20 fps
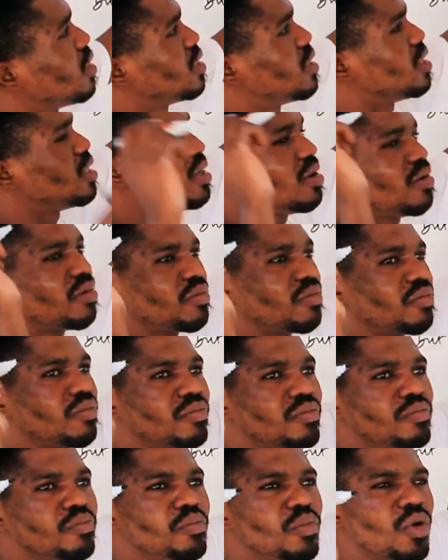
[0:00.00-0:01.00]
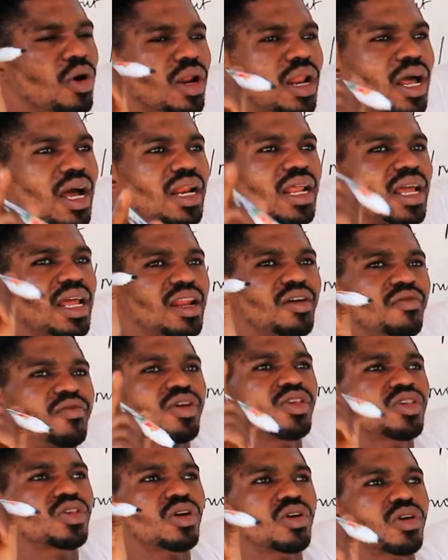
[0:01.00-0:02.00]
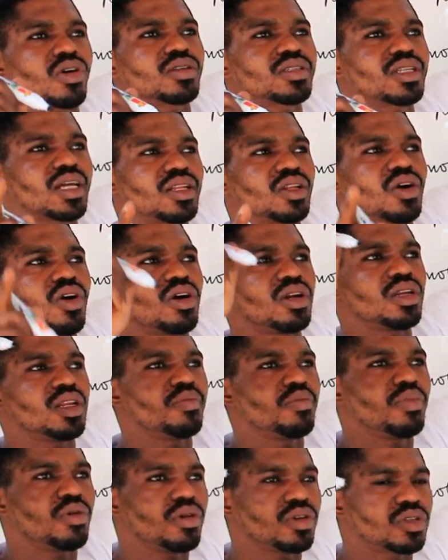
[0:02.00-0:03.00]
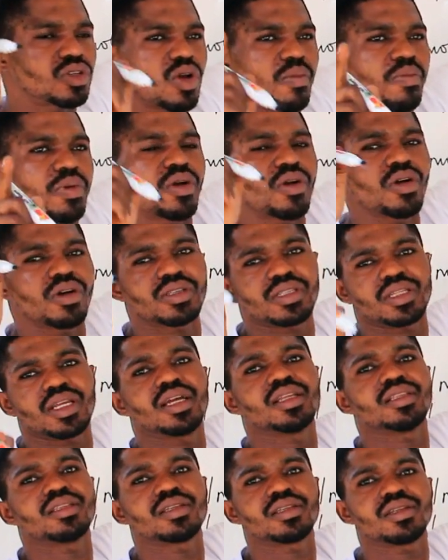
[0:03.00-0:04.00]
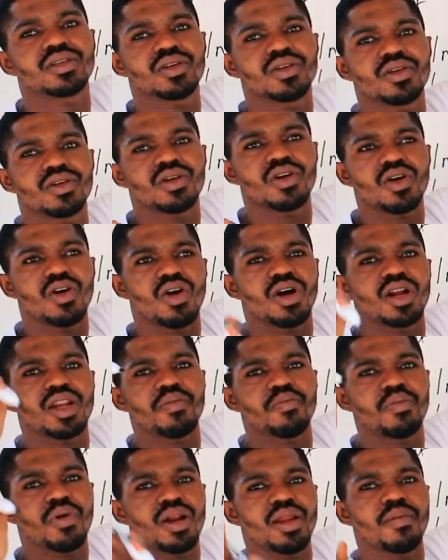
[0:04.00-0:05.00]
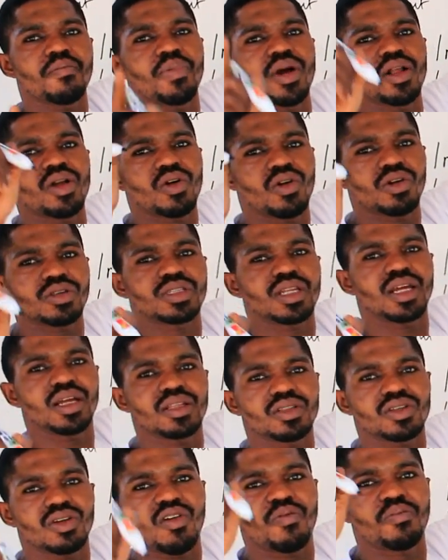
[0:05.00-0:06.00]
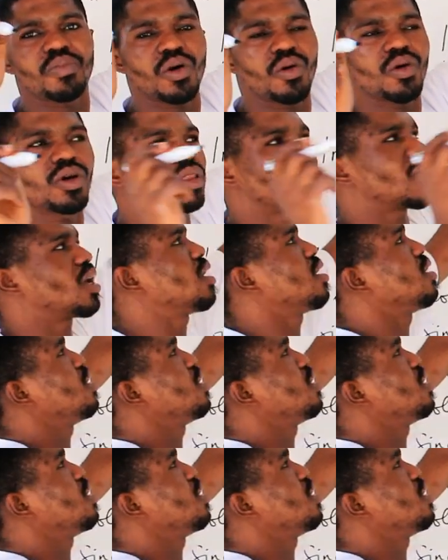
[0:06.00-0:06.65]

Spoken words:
the molar elevation constant or the ebullioscopic constant or the boiling point constant of pure water